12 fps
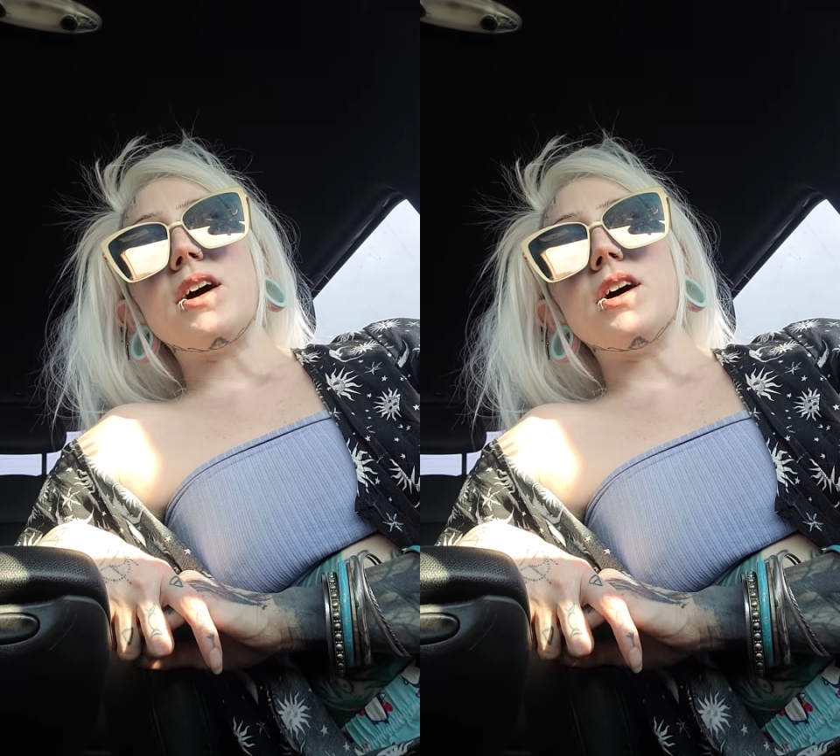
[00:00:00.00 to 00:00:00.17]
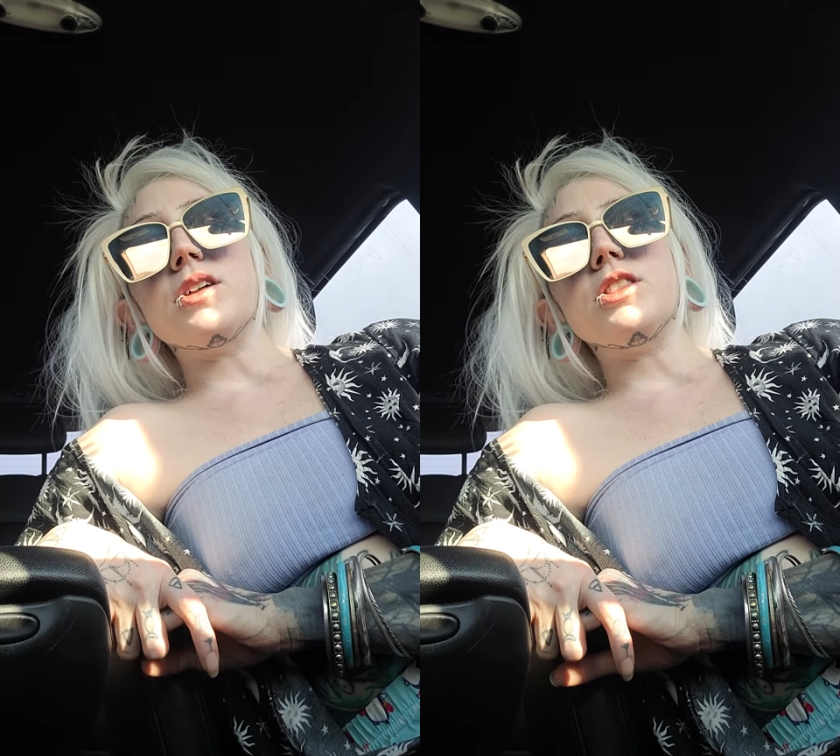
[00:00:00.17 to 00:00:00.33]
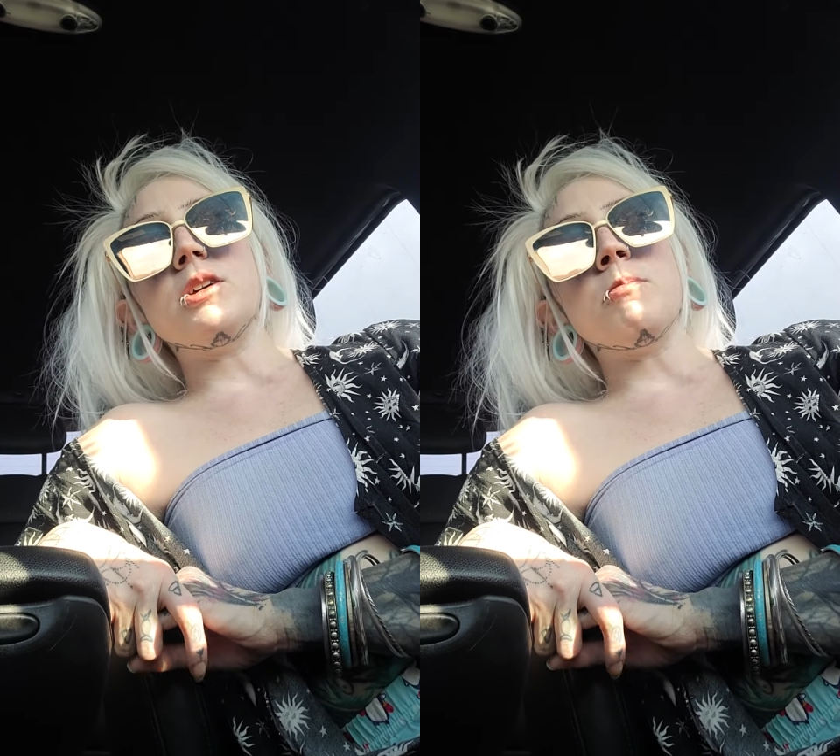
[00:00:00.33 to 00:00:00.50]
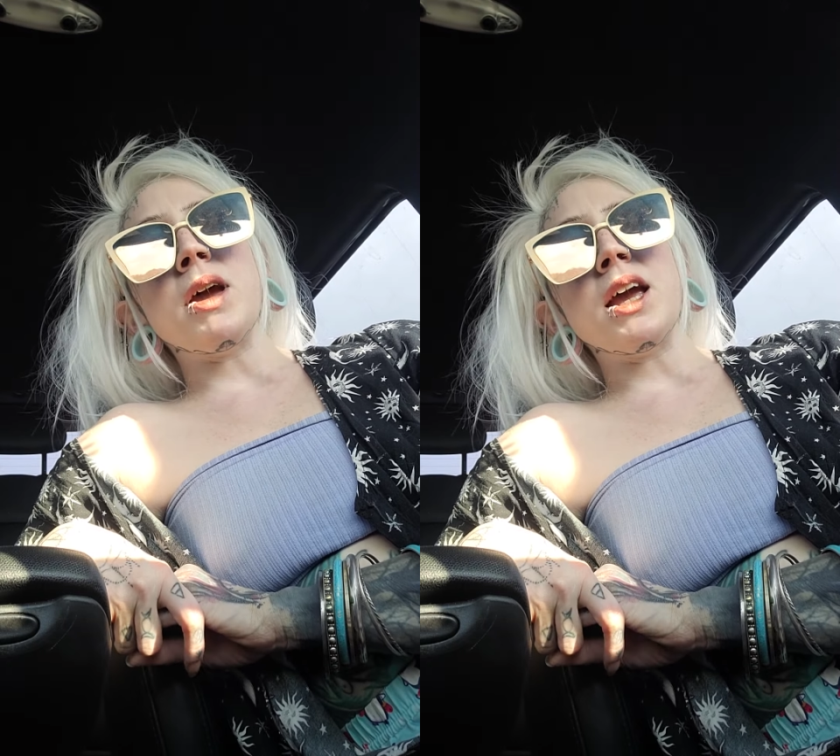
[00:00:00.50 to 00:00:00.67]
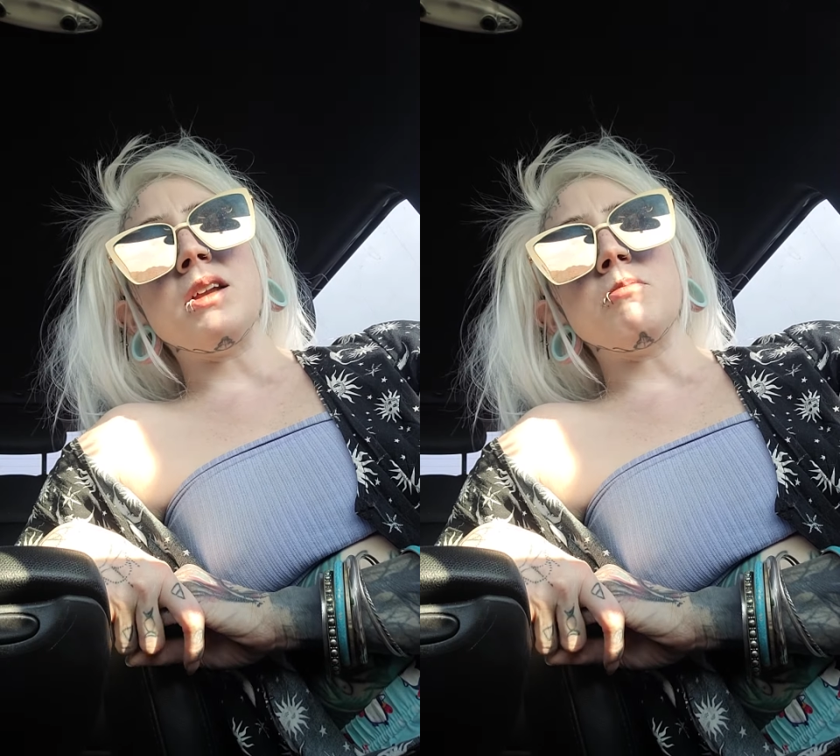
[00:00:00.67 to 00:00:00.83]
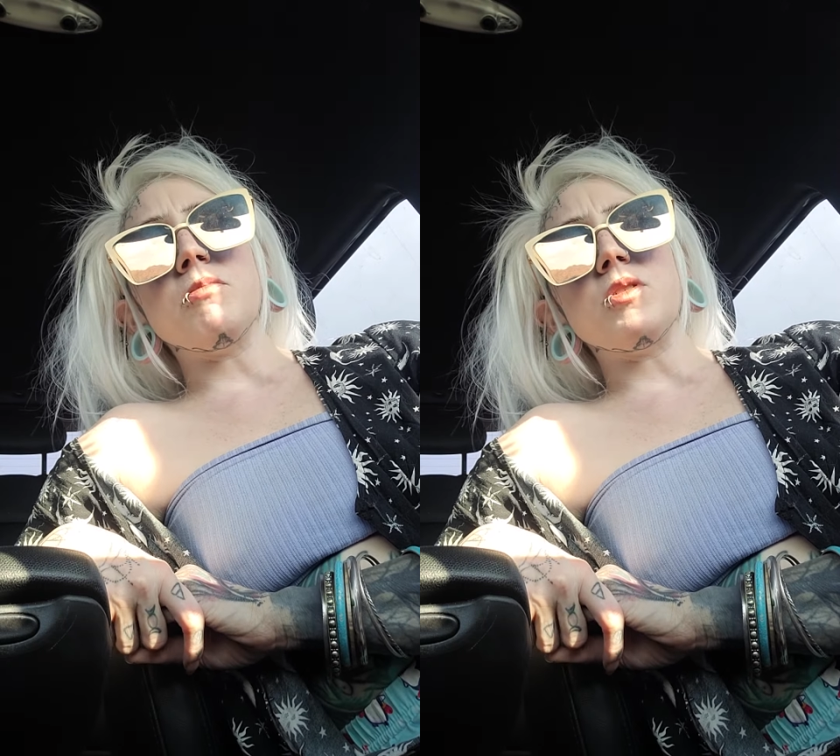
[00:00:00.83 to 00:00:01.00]
uh, the
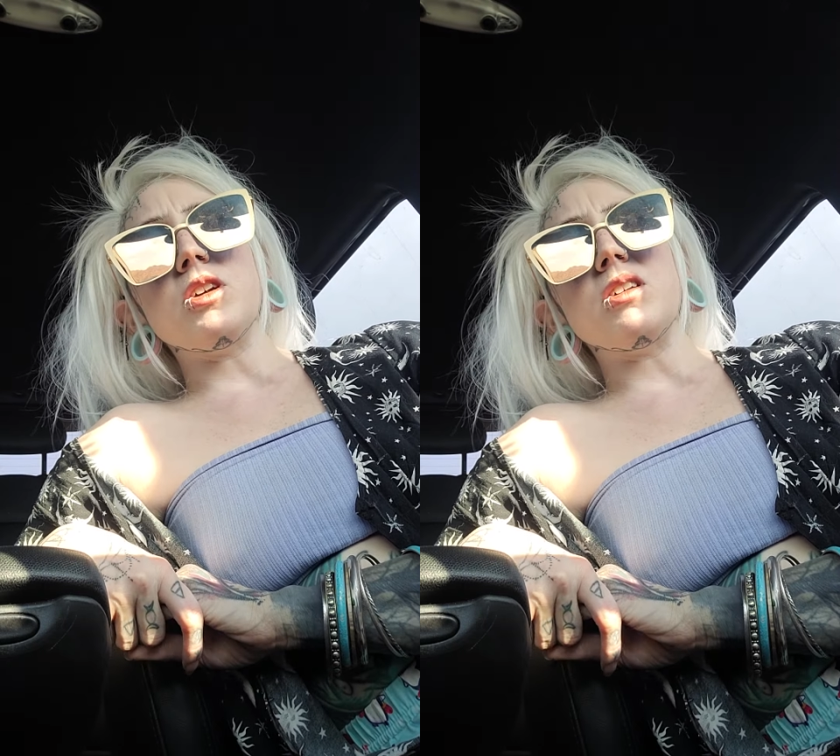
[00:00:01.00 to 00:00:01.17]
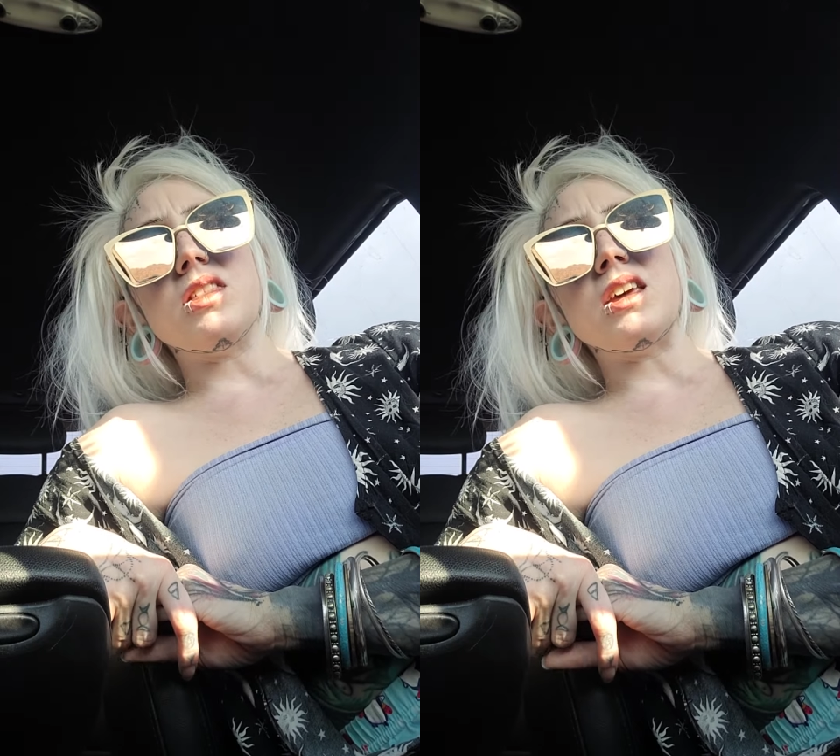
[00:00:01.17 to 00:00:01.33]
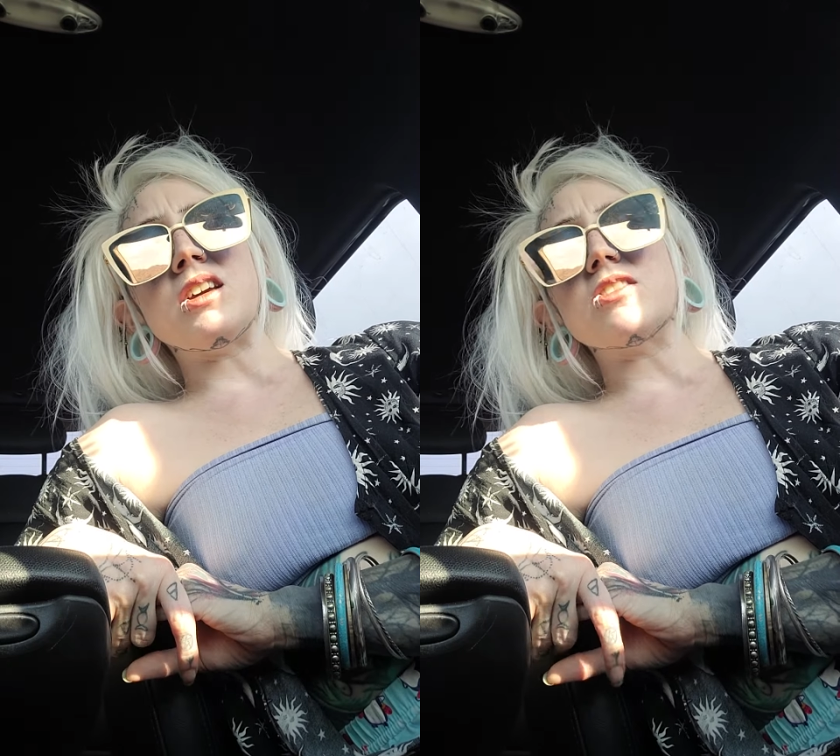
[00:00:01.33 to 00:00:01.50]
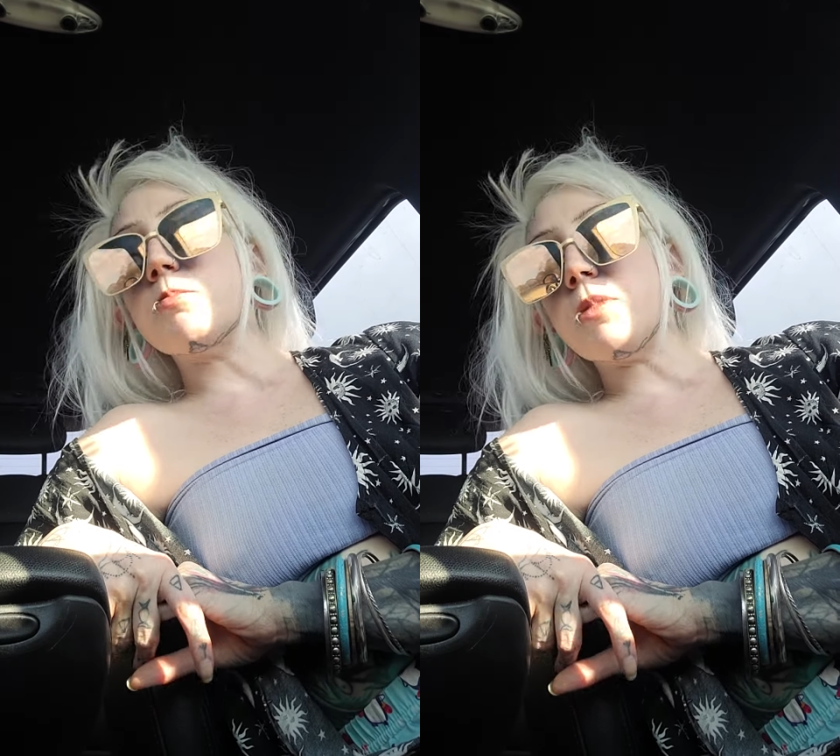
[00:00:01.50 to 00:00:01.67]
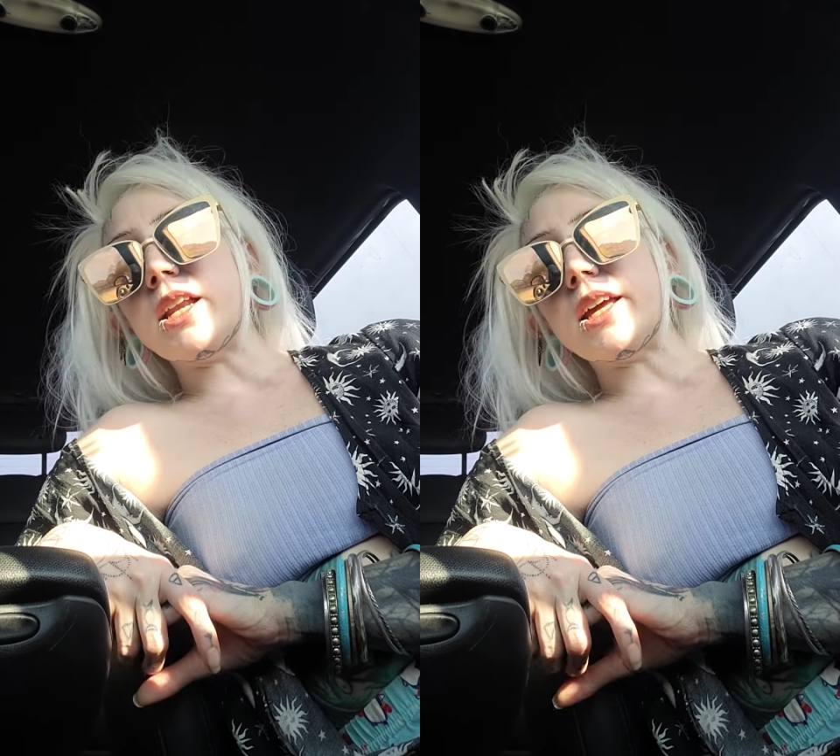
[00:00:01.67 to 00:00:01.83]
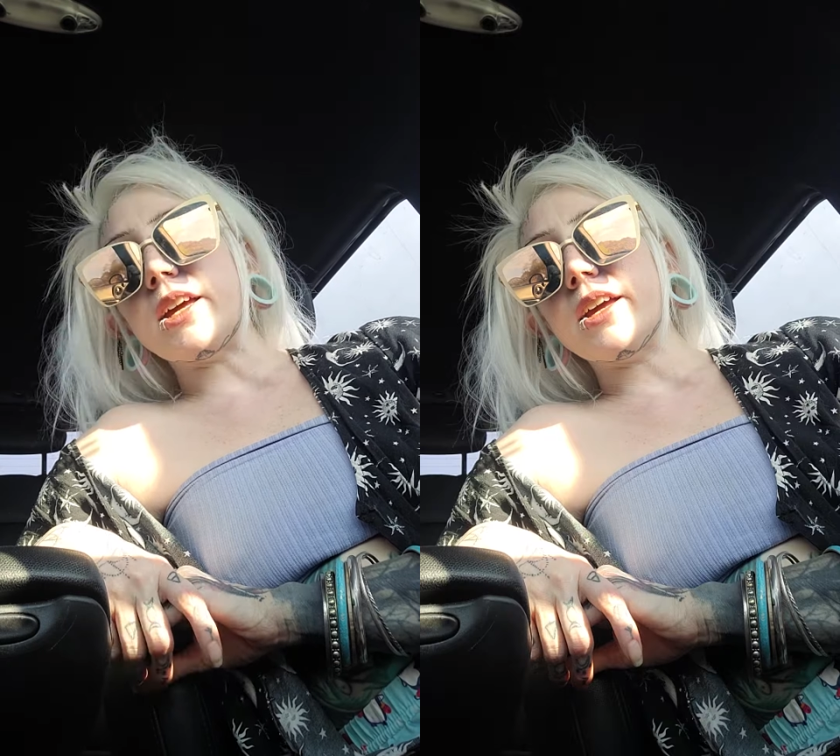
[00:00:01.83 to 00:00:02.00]
main thing is
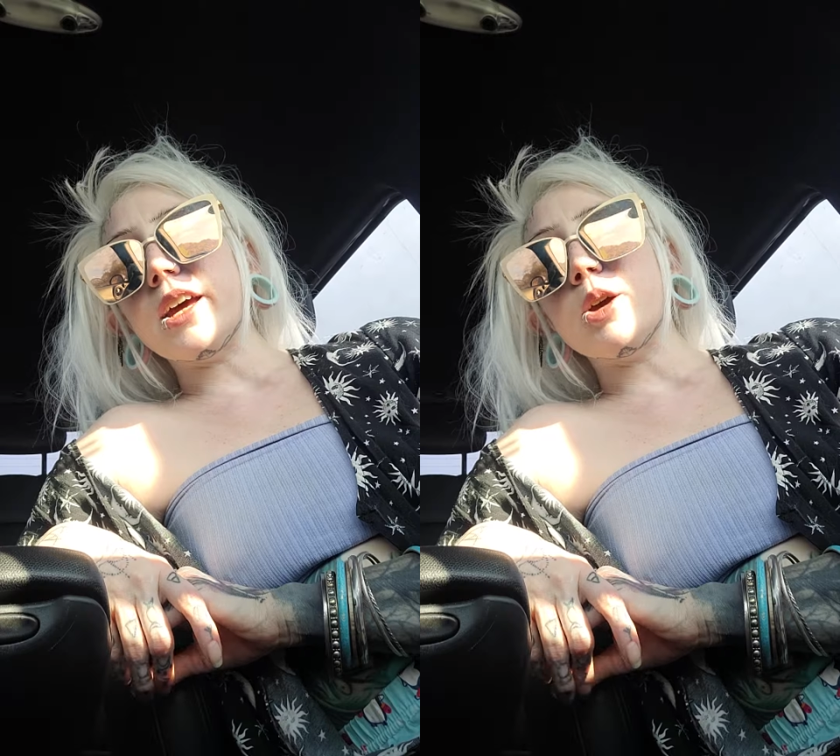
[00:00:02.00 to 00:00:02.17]
money